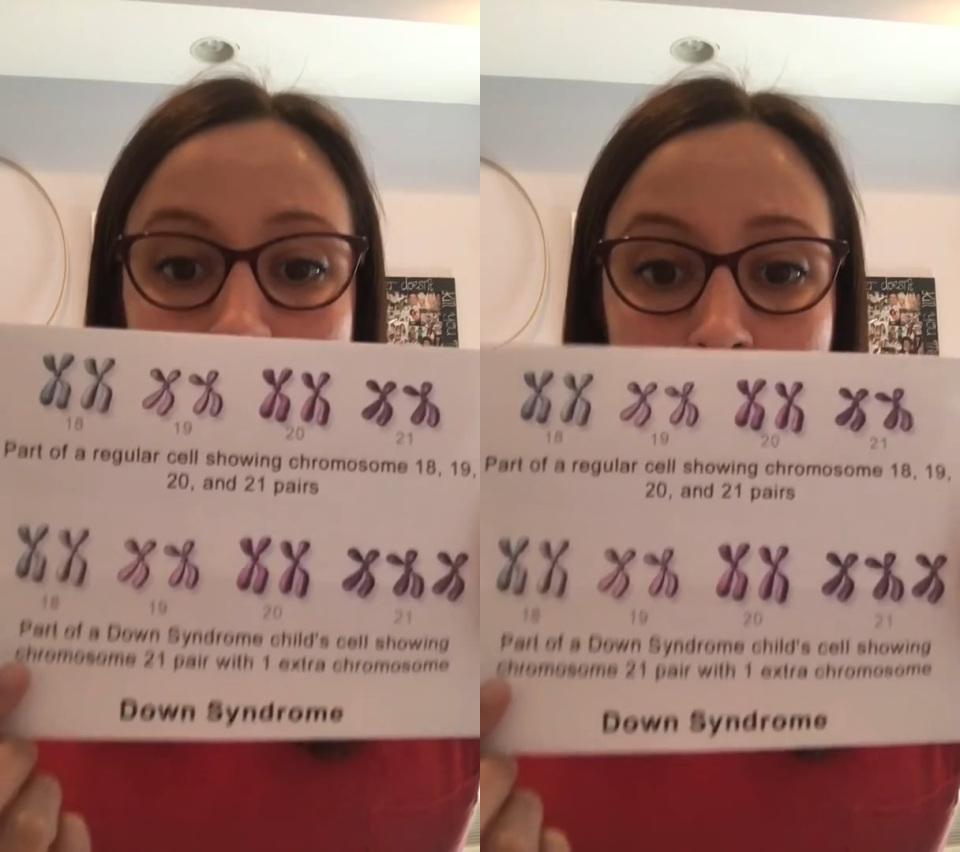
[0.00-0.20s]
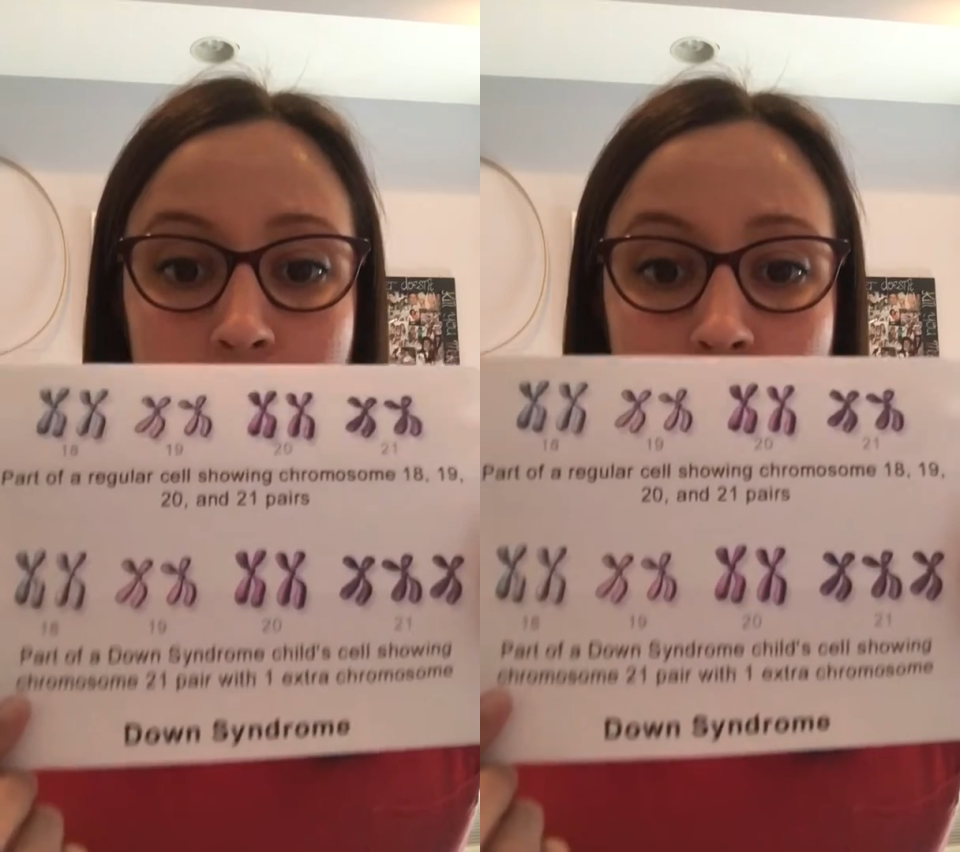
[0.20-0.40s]

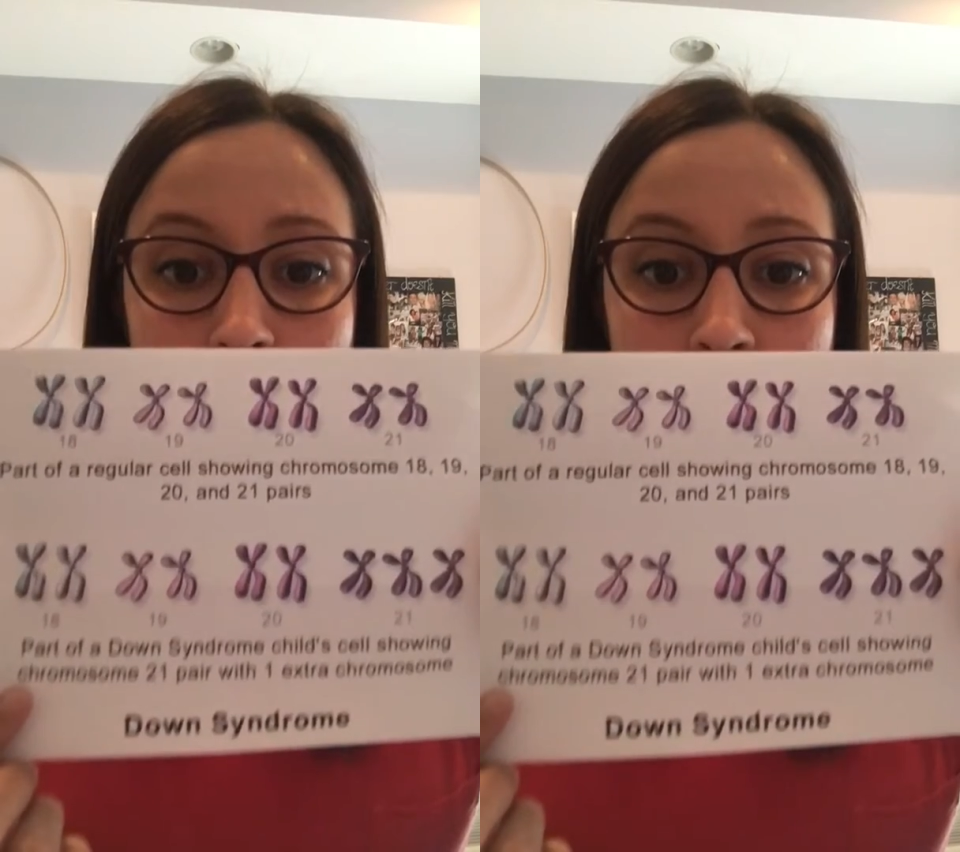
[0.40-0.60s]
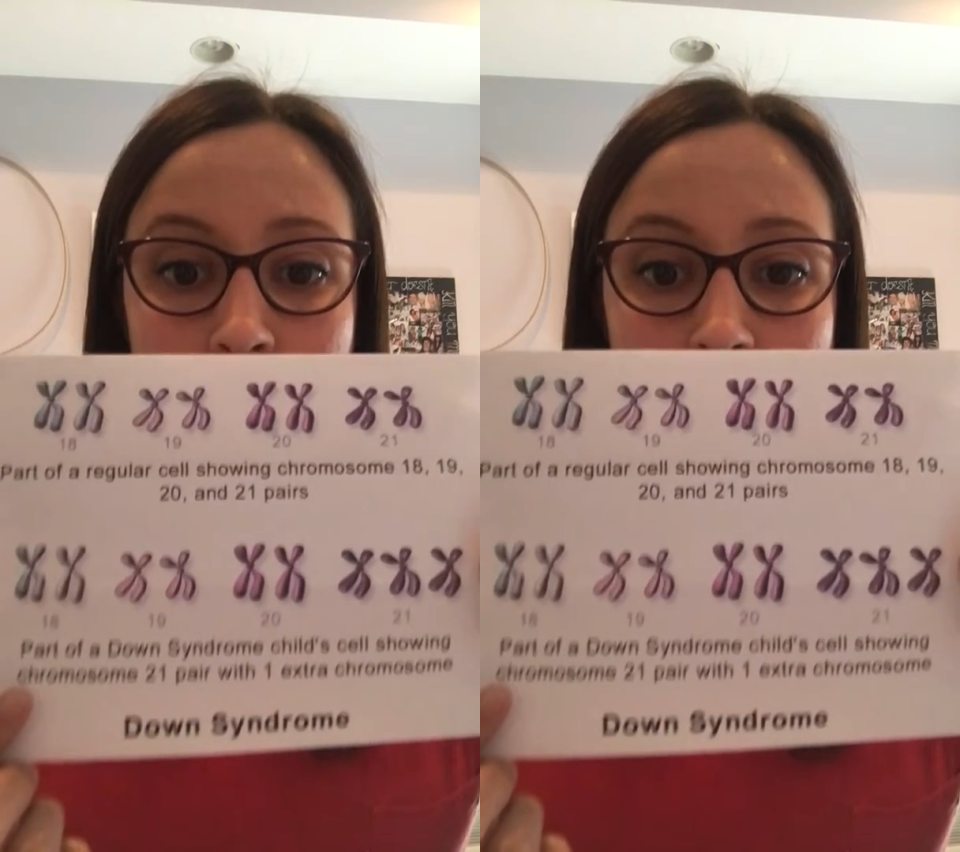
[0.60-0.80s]

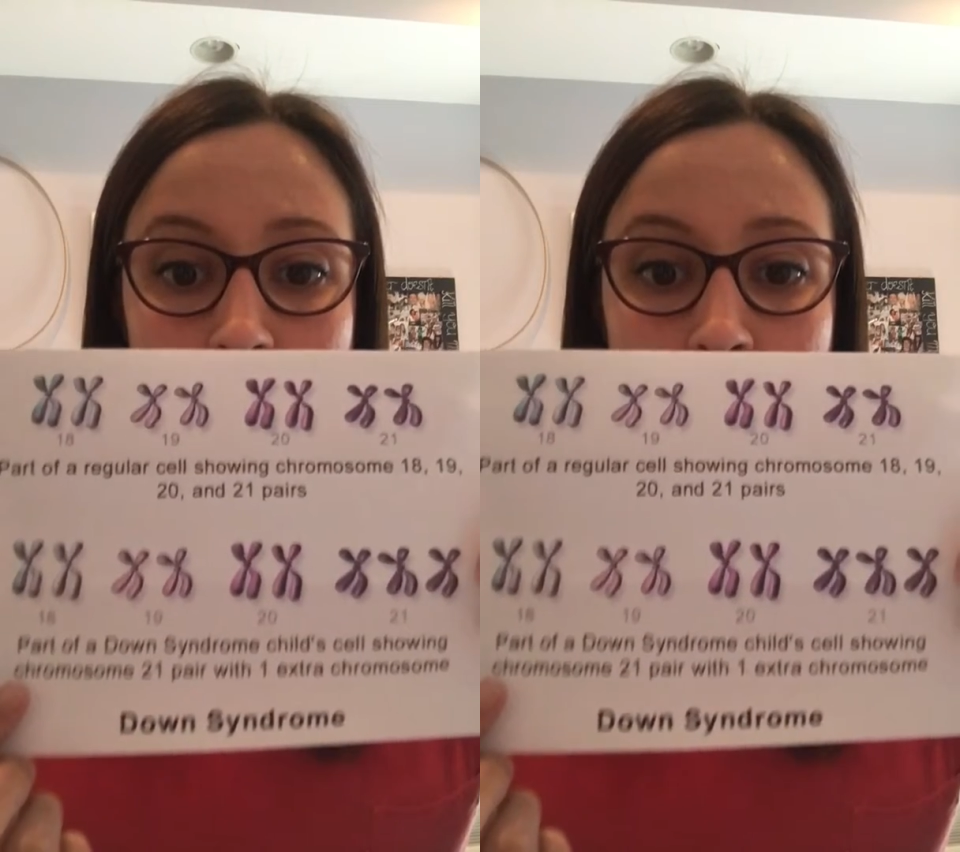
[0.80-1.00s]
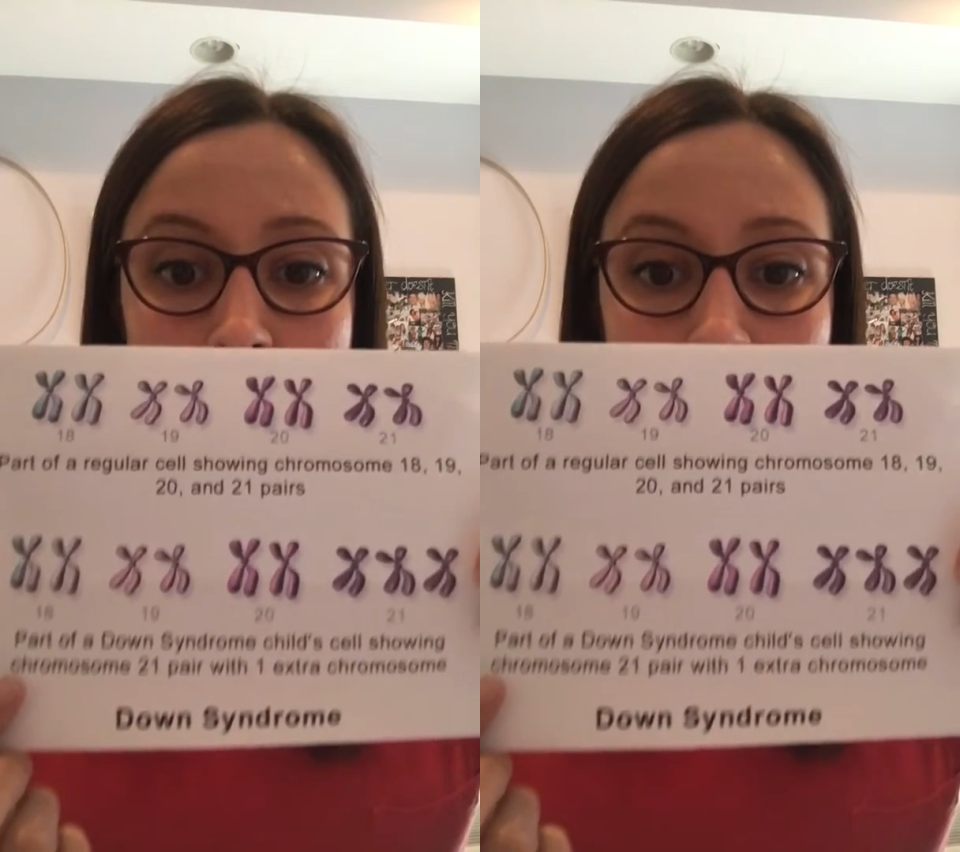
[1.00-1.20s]
somebody's genes
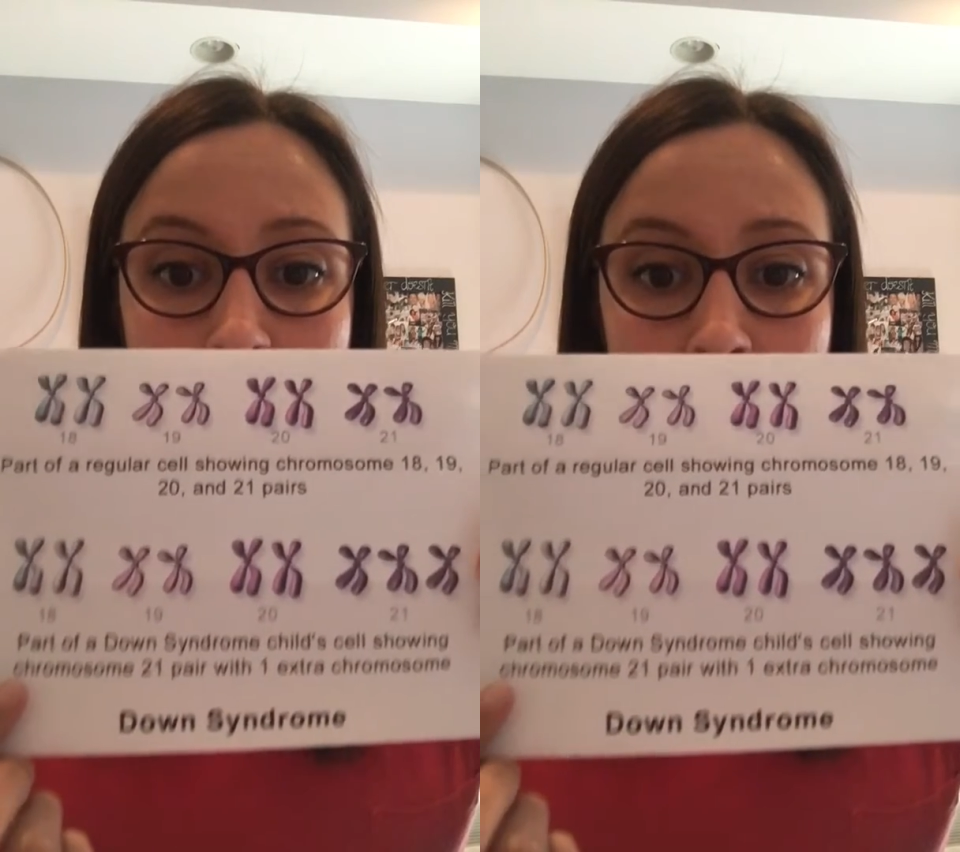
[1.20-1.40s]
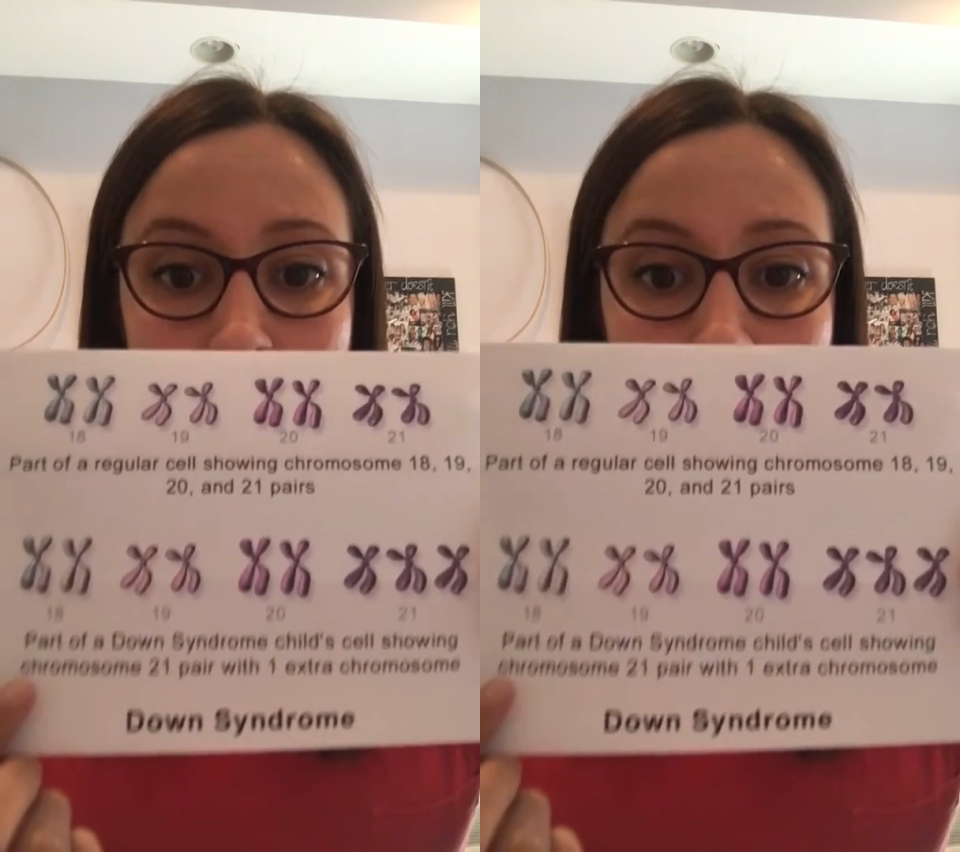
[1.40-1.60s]
with Down
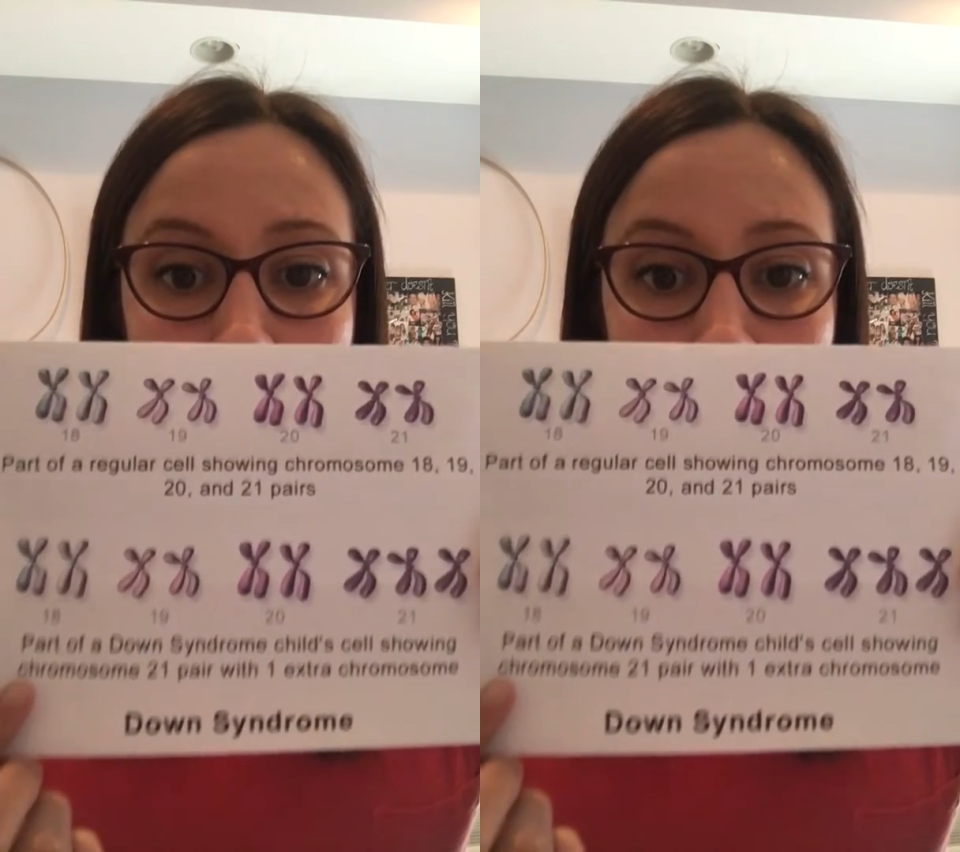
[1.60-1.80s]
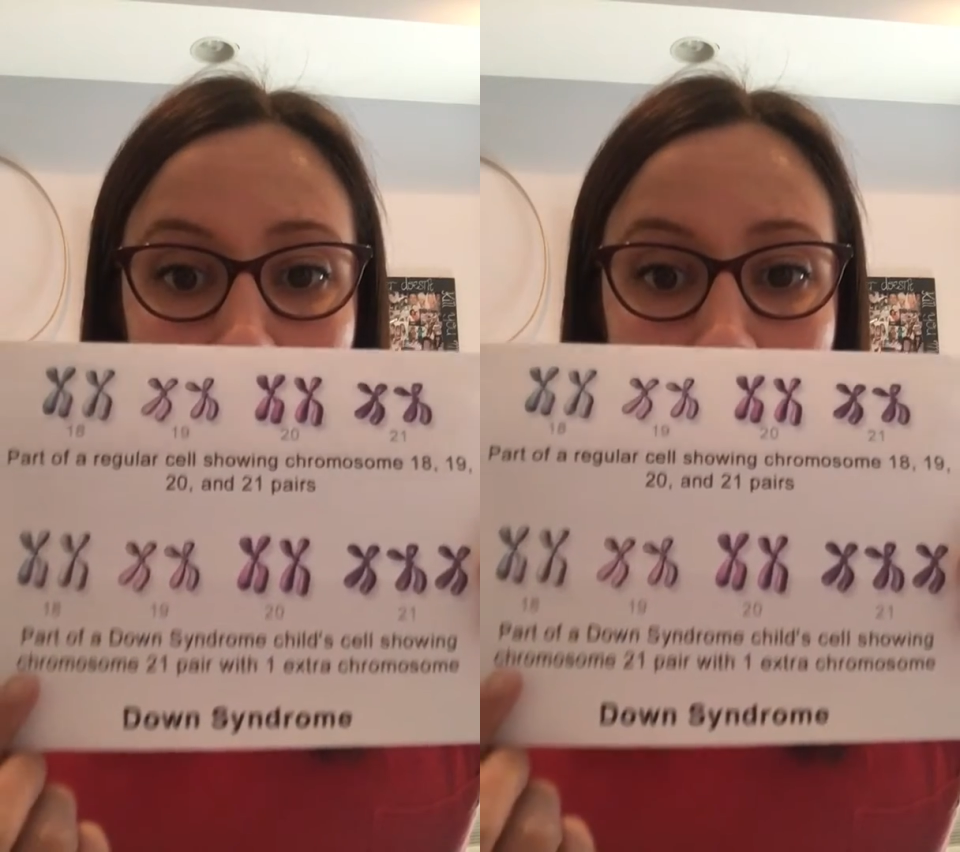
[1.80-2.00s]
syndrome
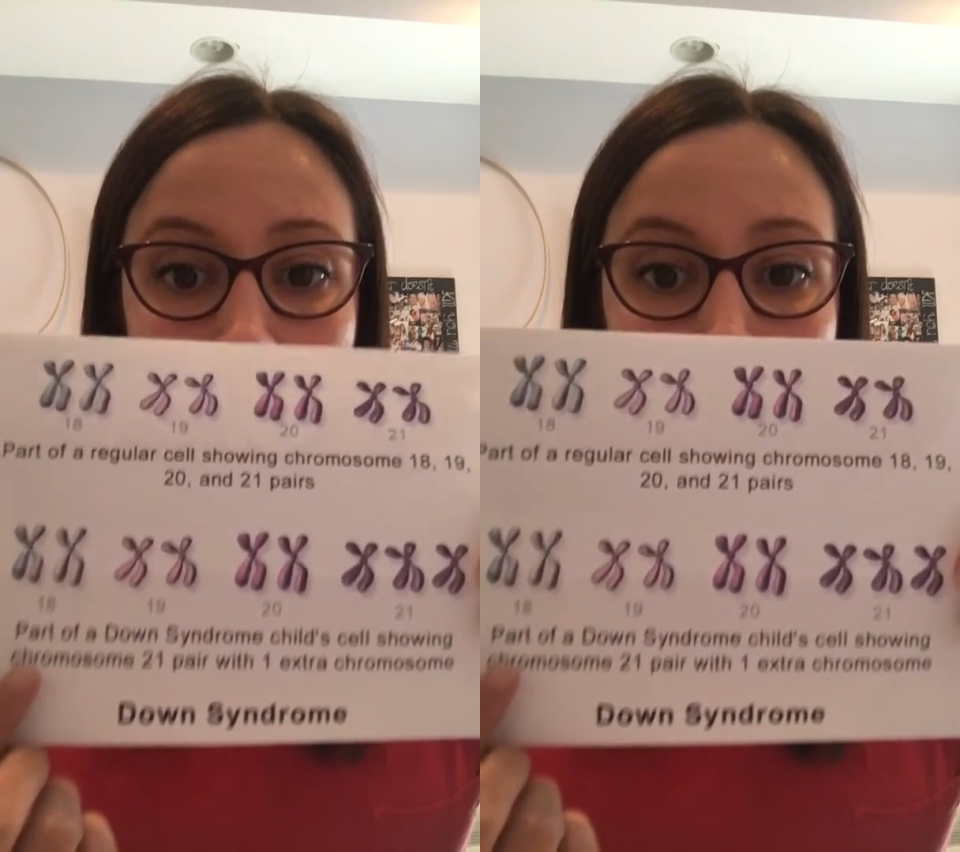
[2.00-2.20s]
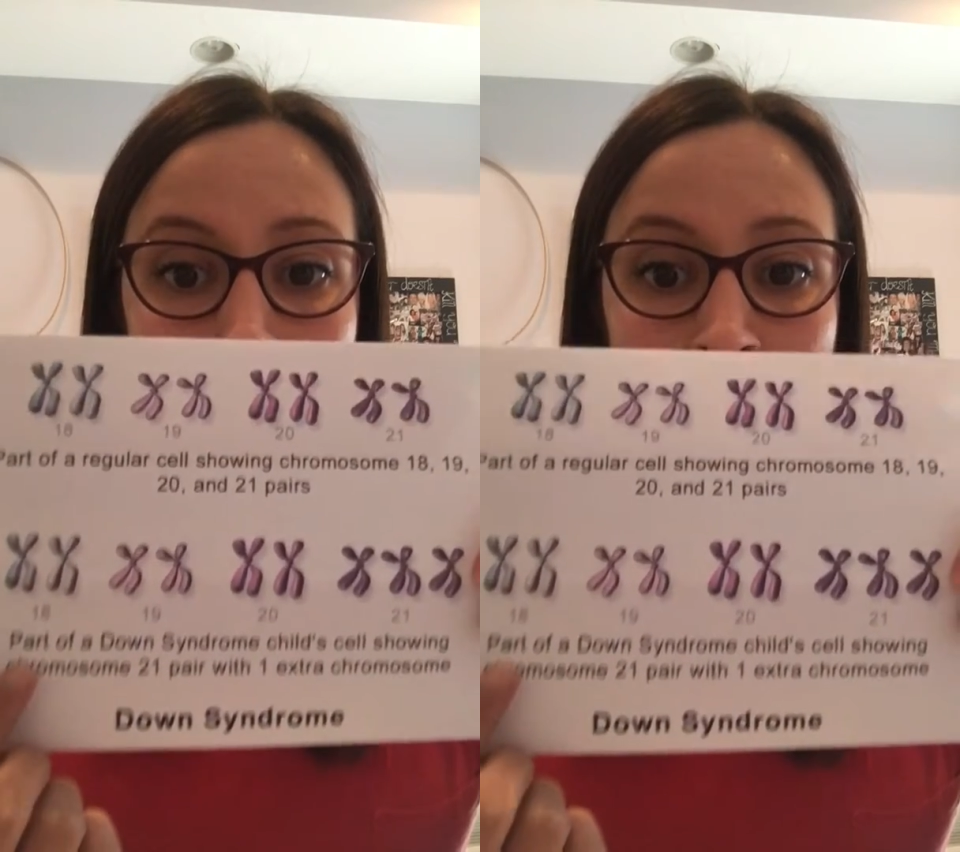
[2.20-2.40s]
look like.